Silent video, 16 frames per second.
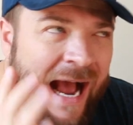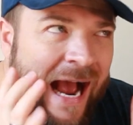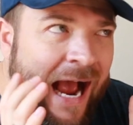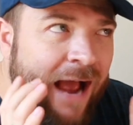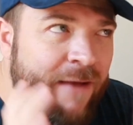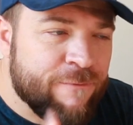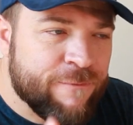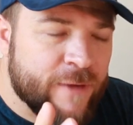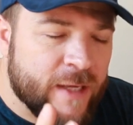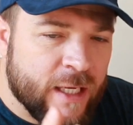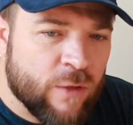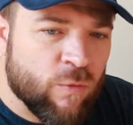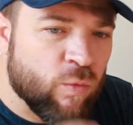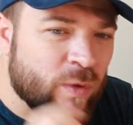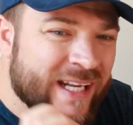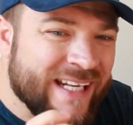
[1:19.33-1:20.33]
I
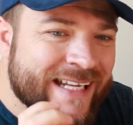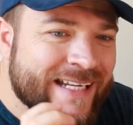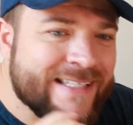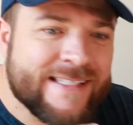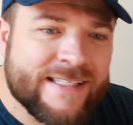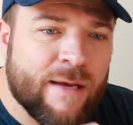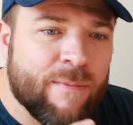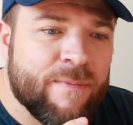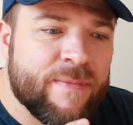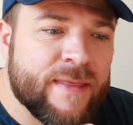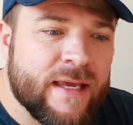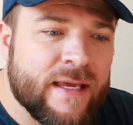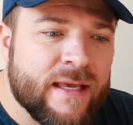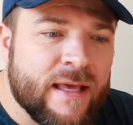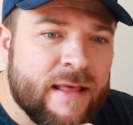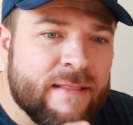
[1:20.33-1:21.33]
figured we need
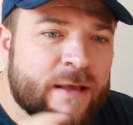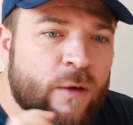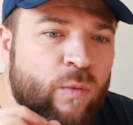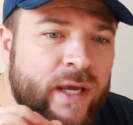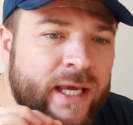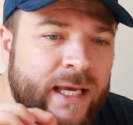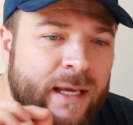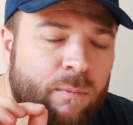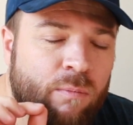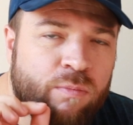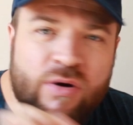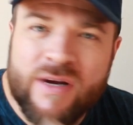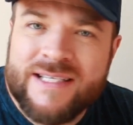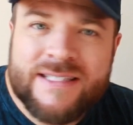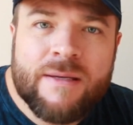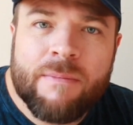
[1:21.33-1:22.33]
something that we can
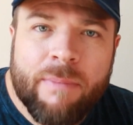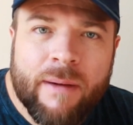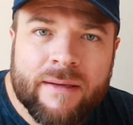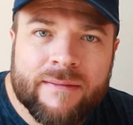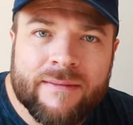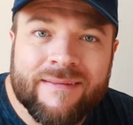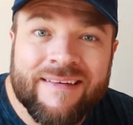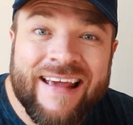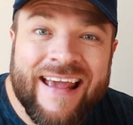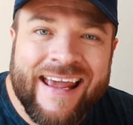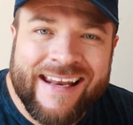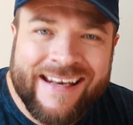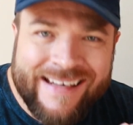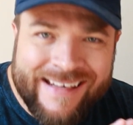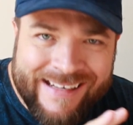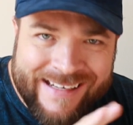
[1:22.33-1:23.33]
press a button
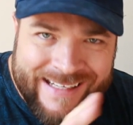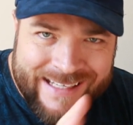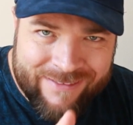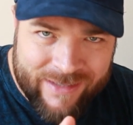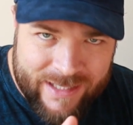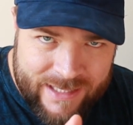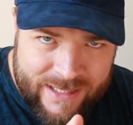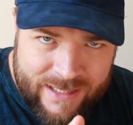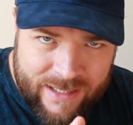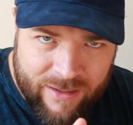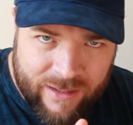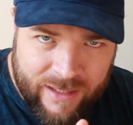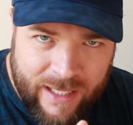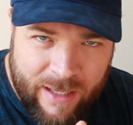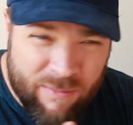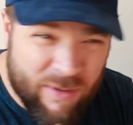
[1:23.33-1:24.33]
and leave it, okay?